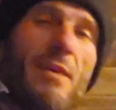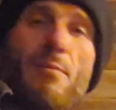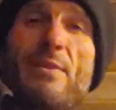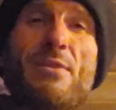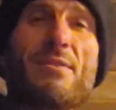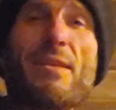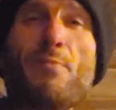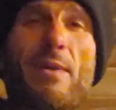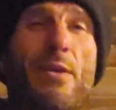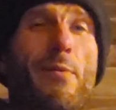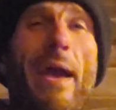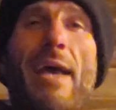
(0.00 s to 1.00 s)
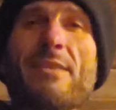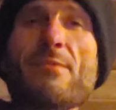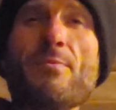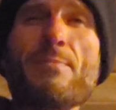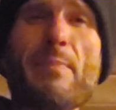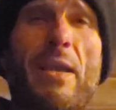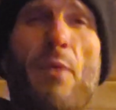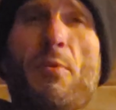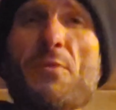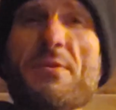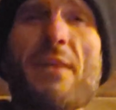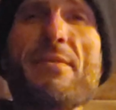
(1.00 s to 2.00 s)
We just did what you asked. Be our
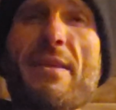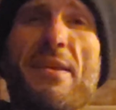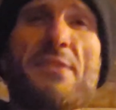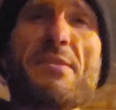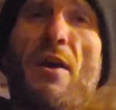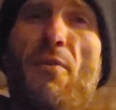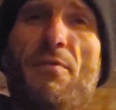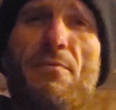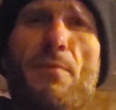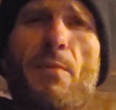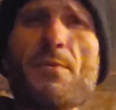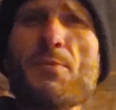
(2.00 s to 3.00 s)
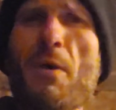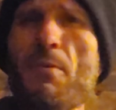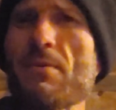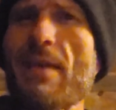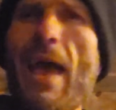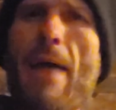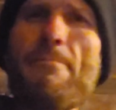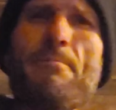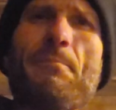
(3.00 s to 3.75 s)
most authentic self. What was wrong with that?